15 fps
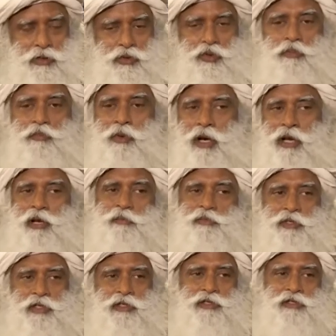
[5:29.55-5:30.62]
You pile
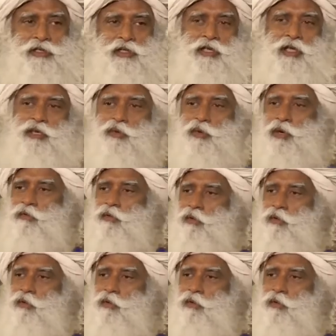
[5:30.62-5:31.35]
up things and then you have